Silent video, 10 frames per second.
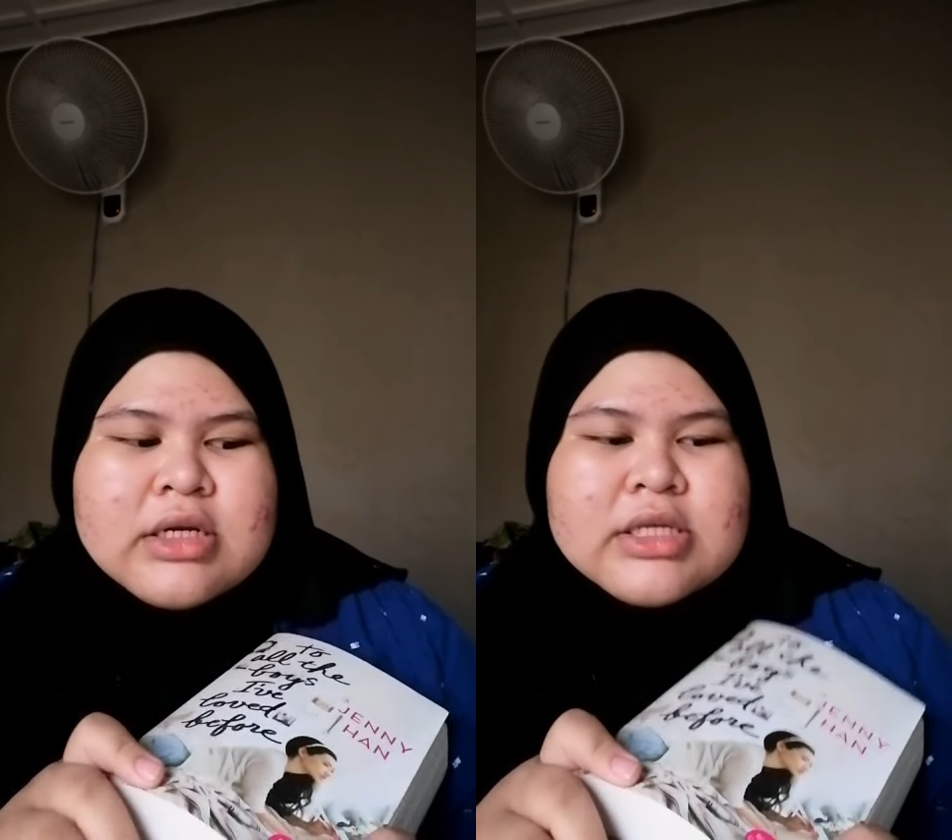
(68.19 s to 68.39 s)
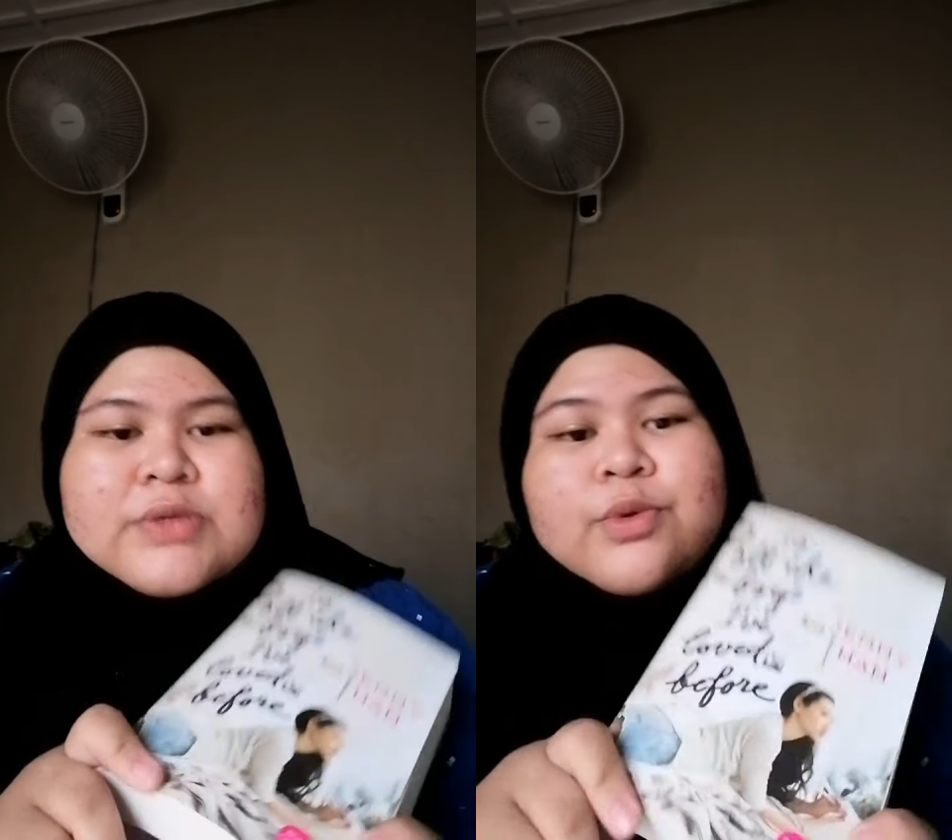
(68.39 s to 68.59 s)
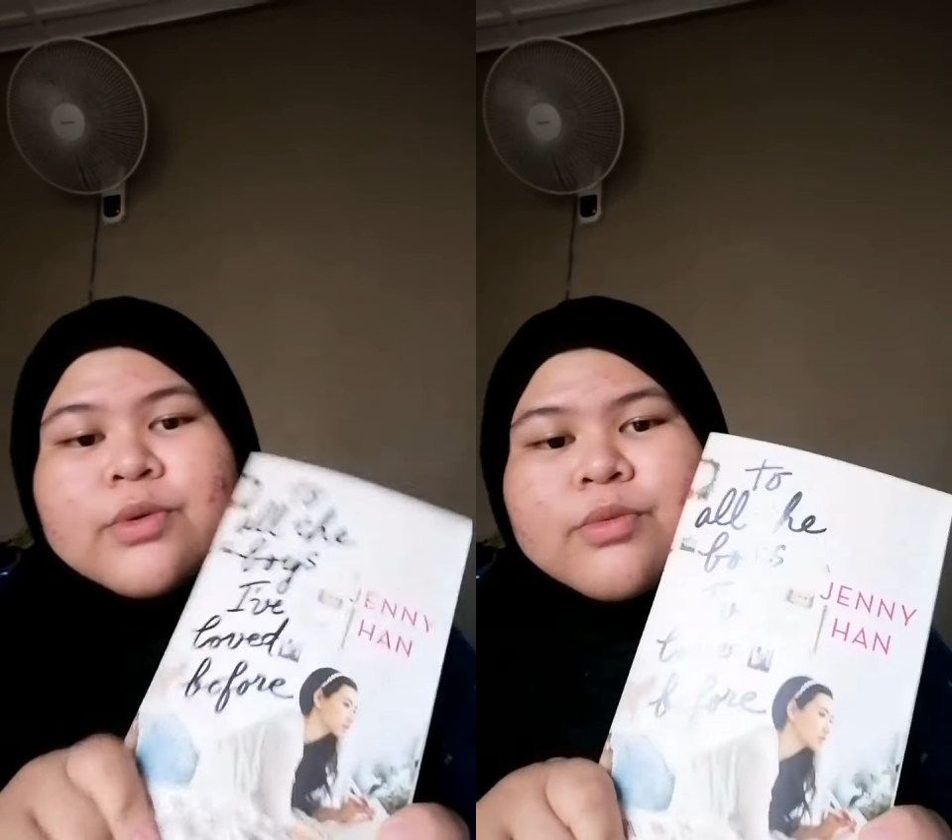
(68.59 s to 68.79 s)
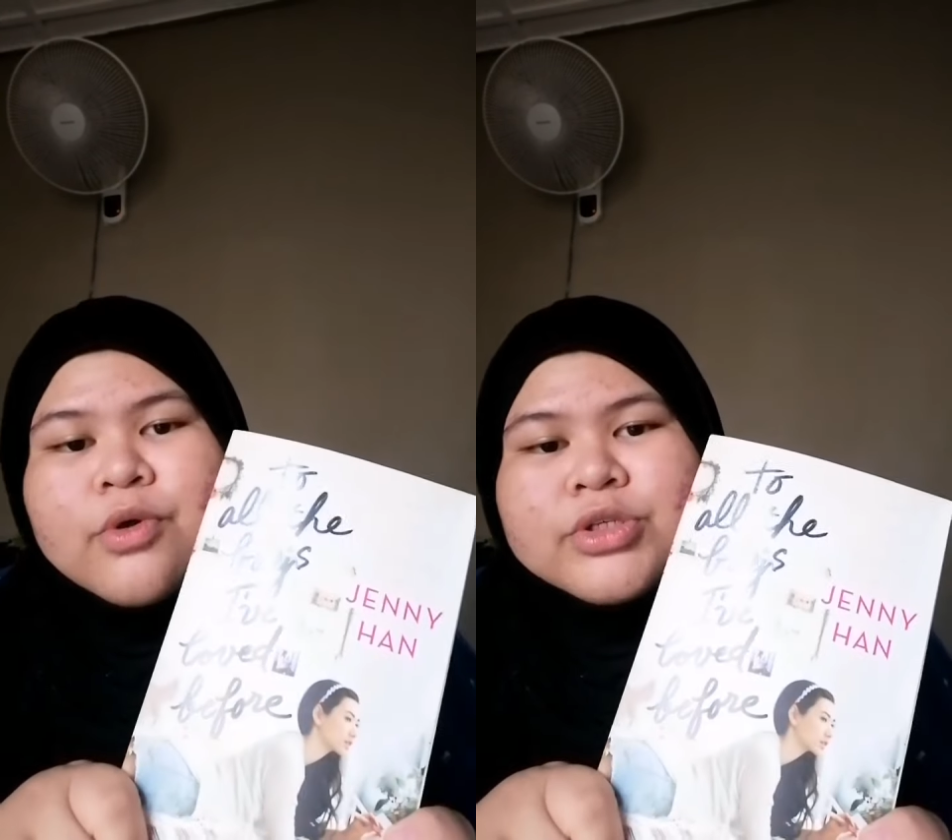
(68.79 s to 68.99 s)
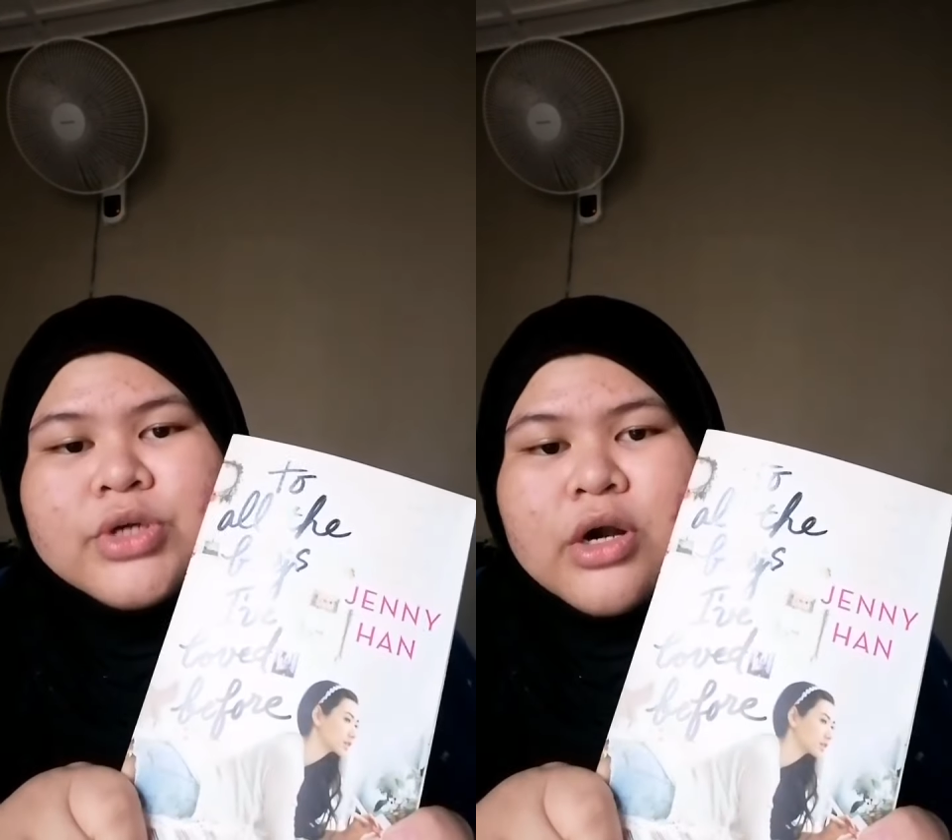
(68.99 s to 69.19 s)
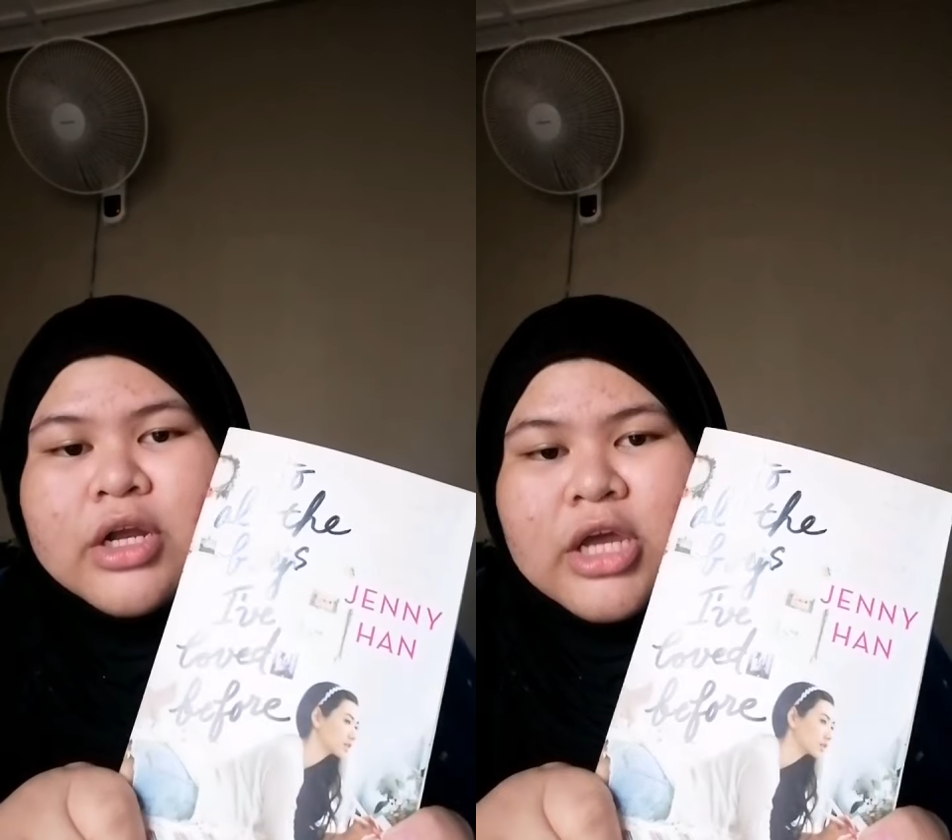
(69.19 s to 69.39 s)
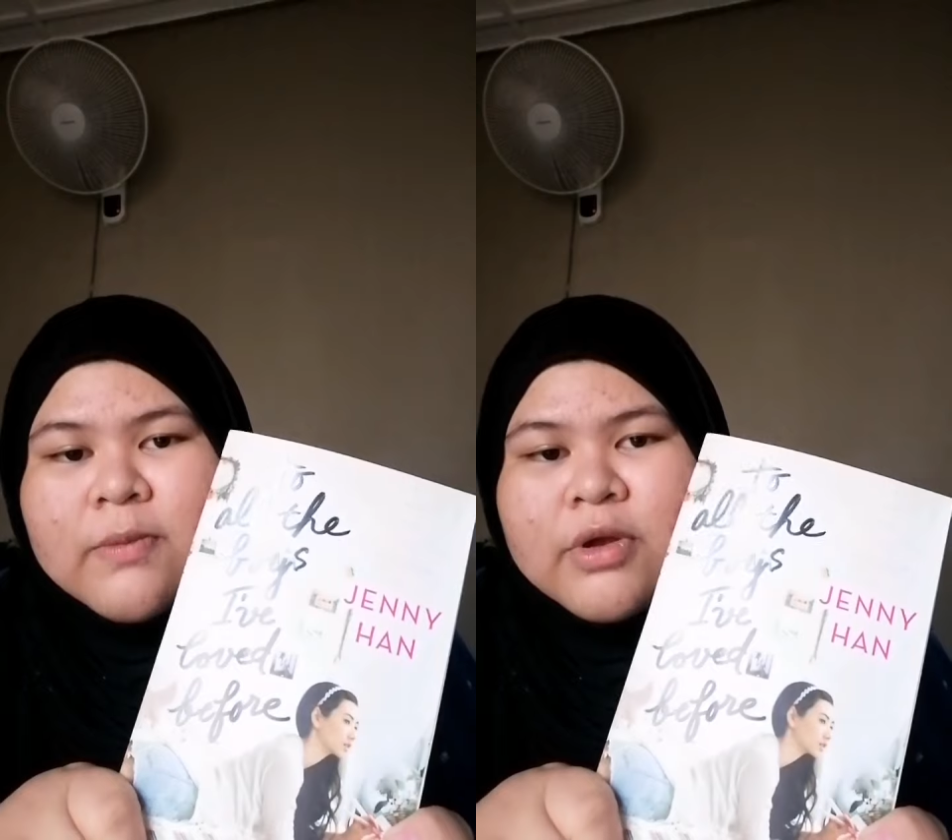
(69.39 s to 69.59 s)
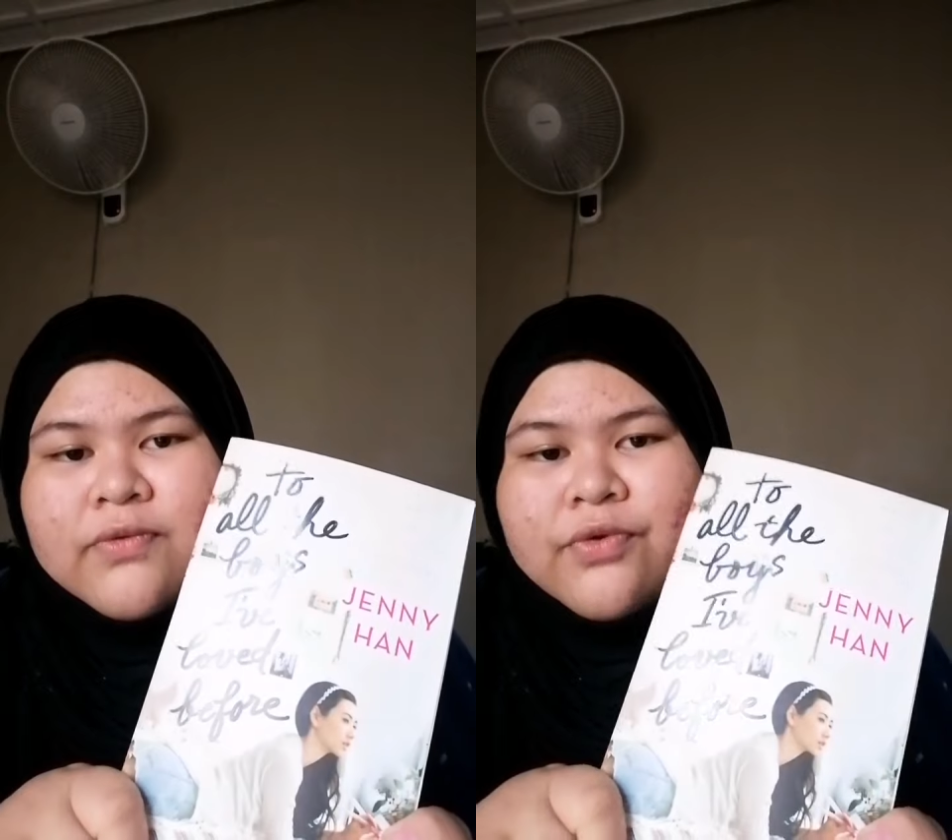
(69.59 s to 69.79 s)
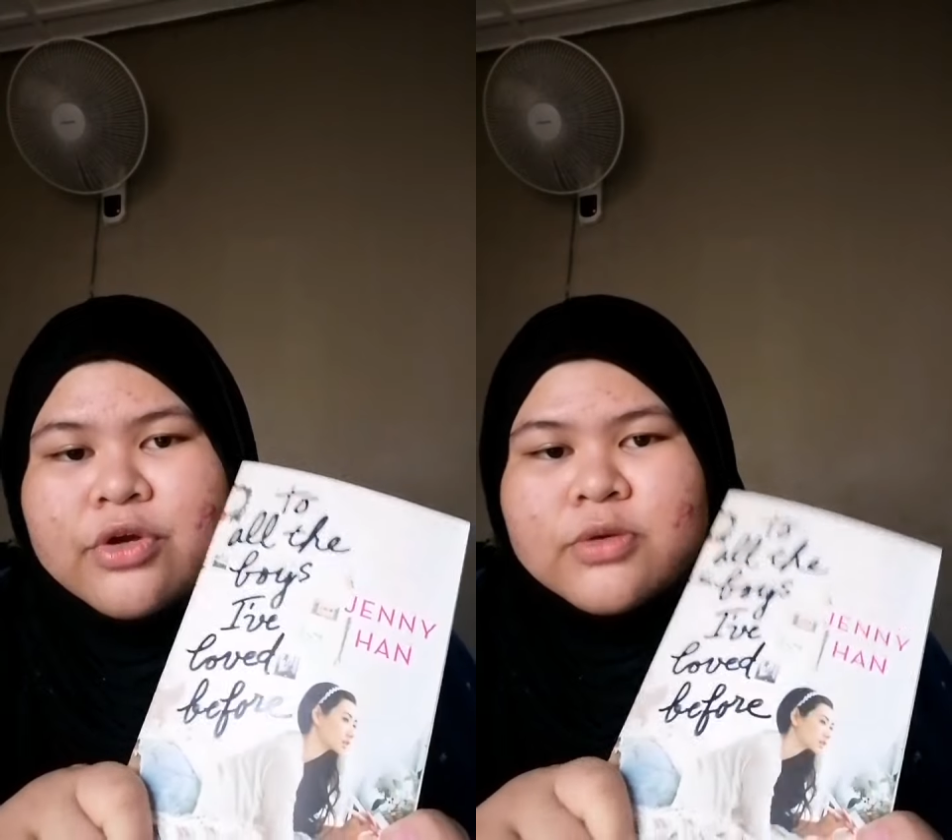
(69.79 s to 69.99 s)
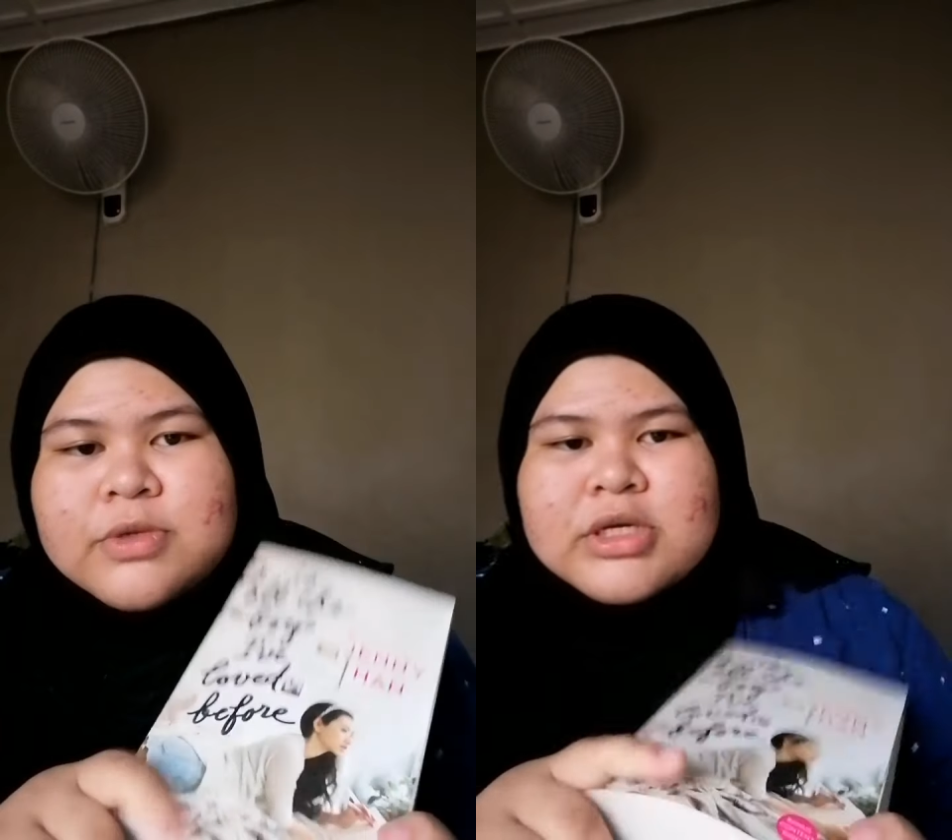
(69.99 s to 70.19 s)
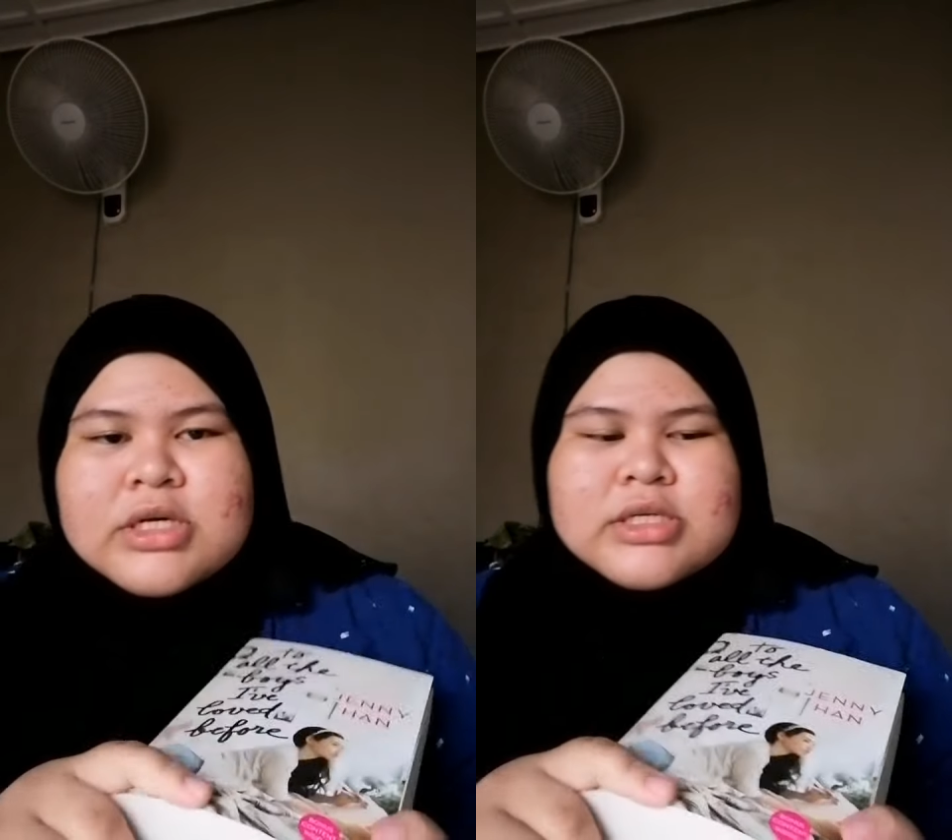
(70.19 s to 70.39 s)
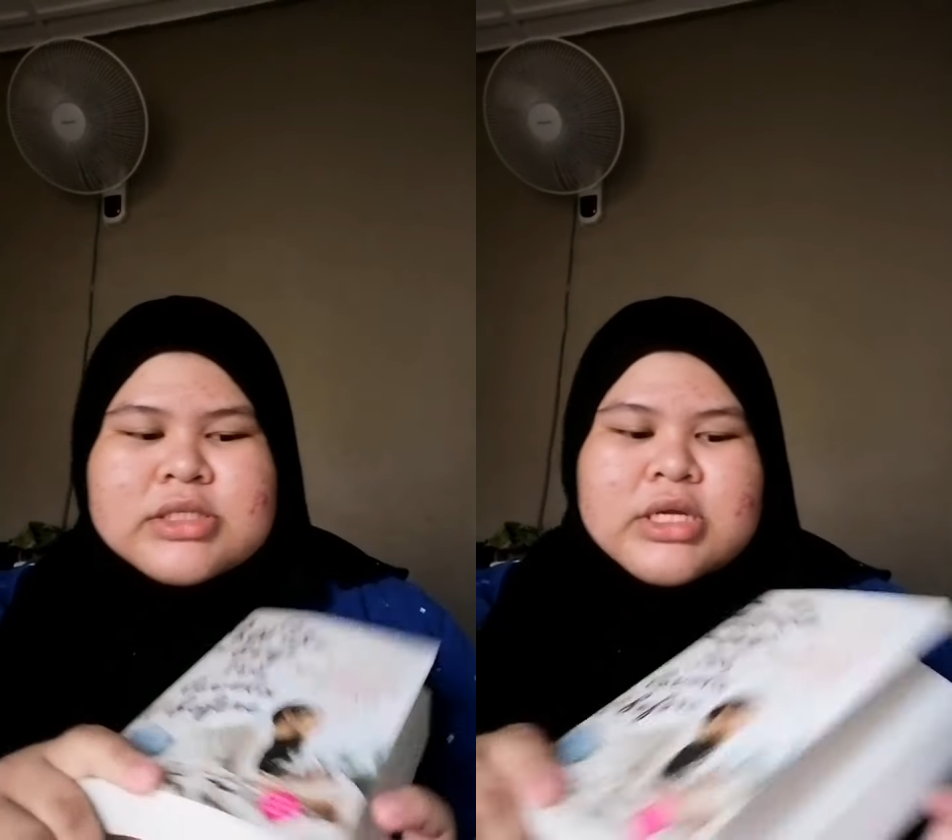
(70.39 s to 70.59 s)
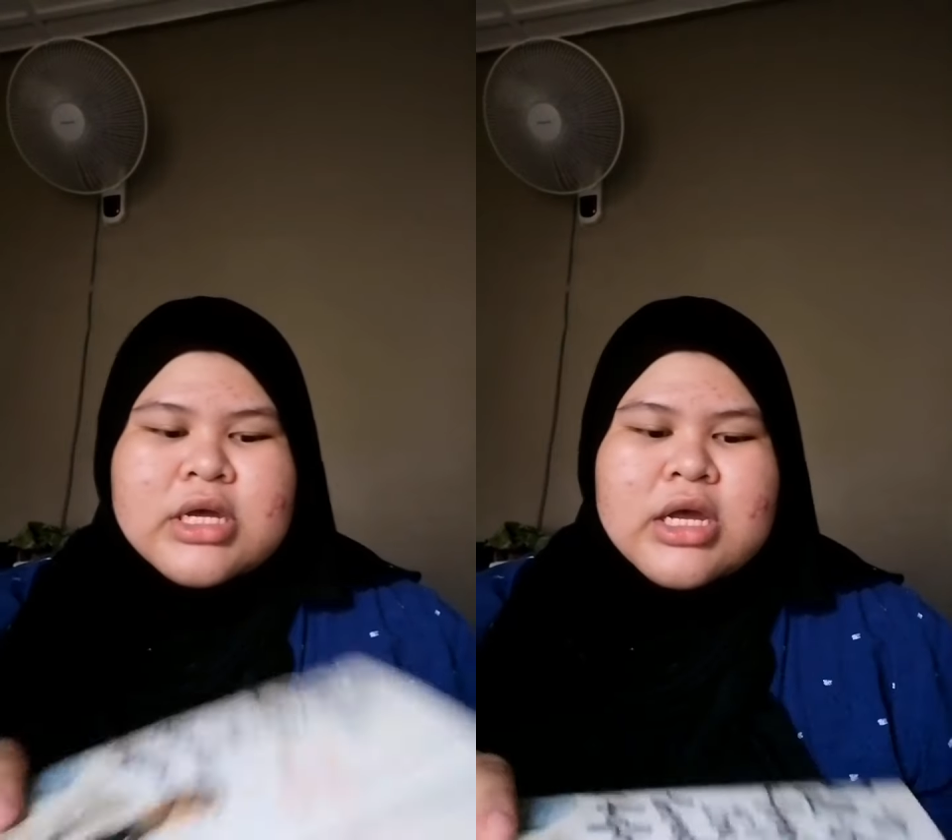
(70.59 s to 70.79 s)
this book was a recommend for you because